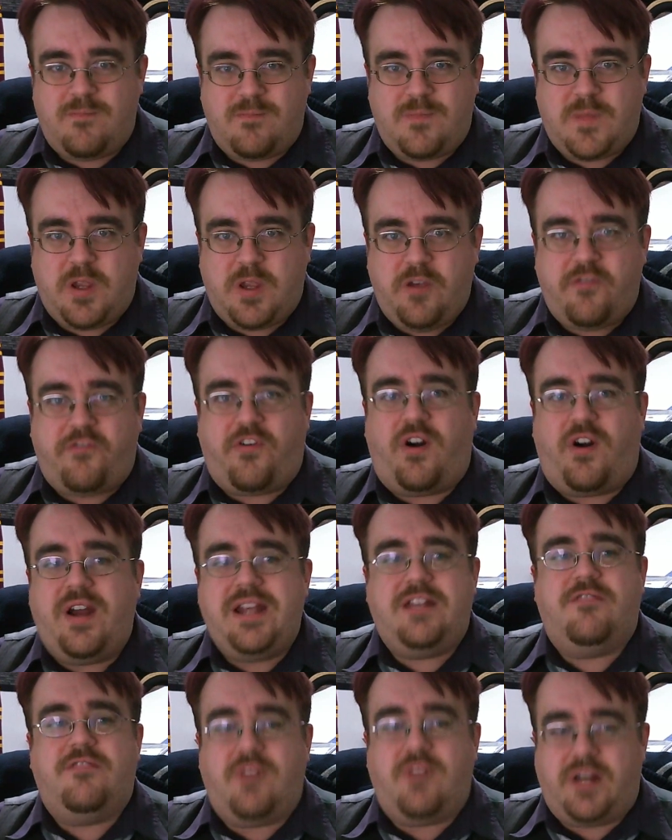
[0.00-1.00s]
you
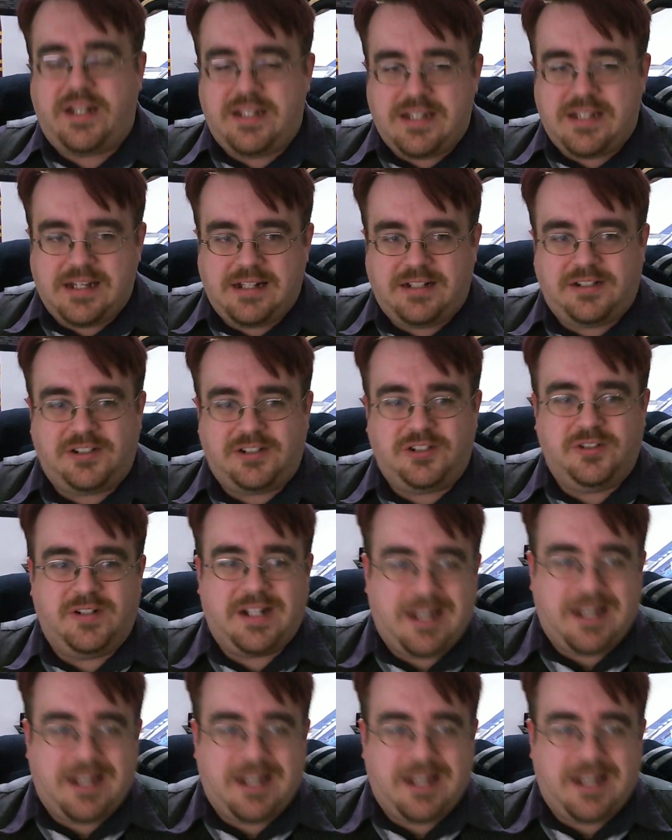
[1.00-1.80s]
find a writer or a